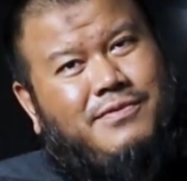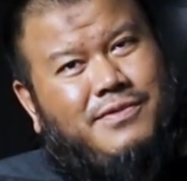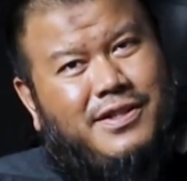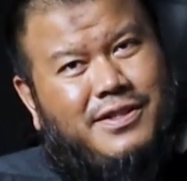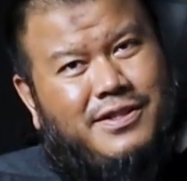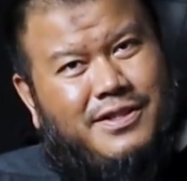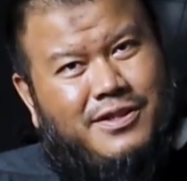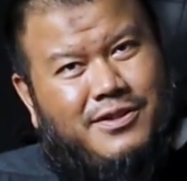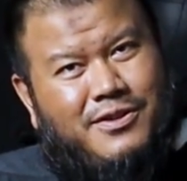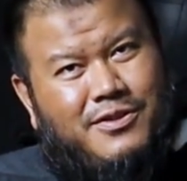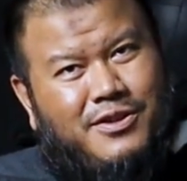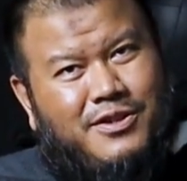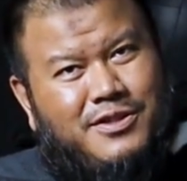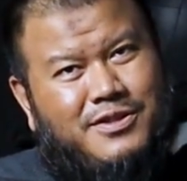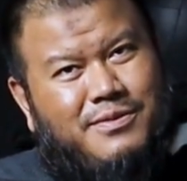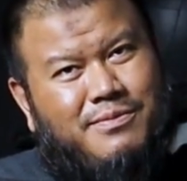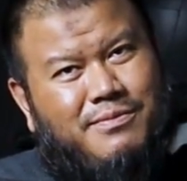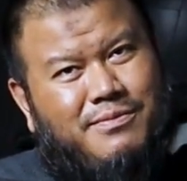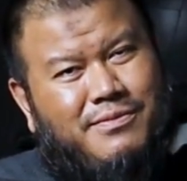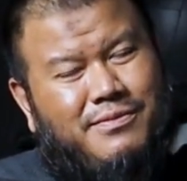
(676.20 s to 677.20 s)
little
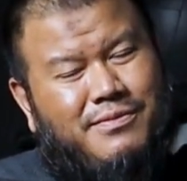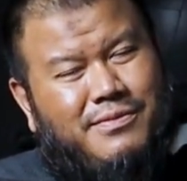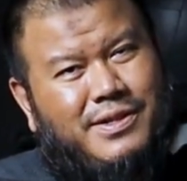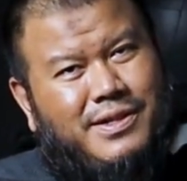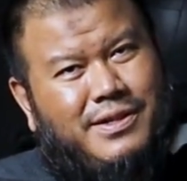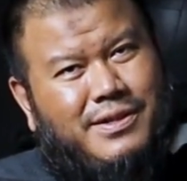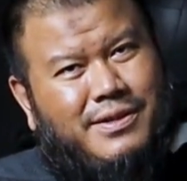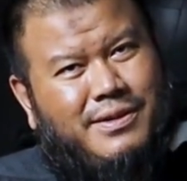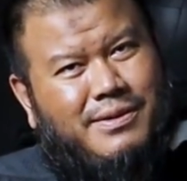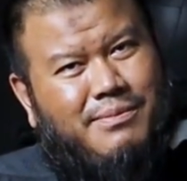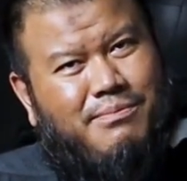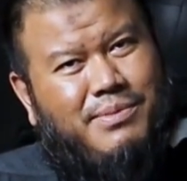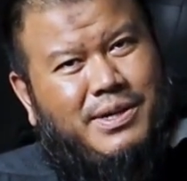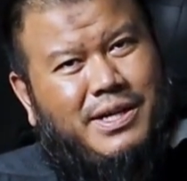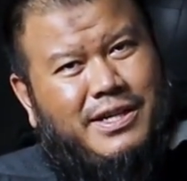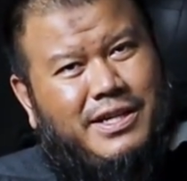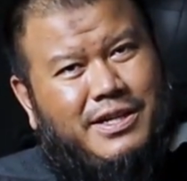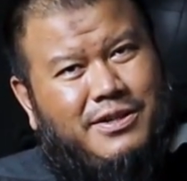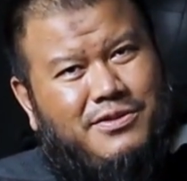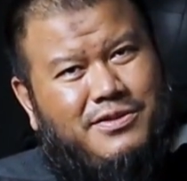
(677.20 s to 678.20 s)
cross
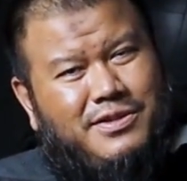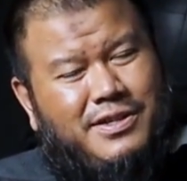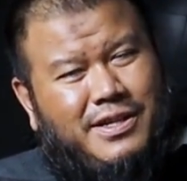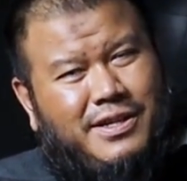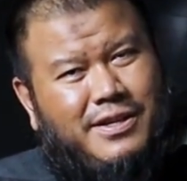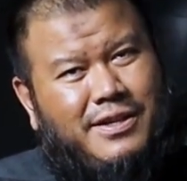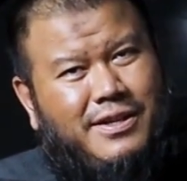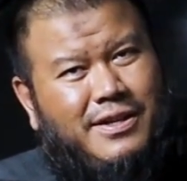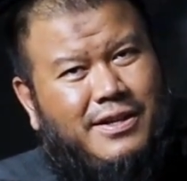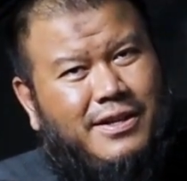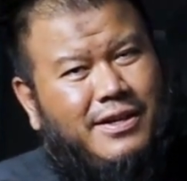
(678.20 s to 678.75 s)
bar that you see.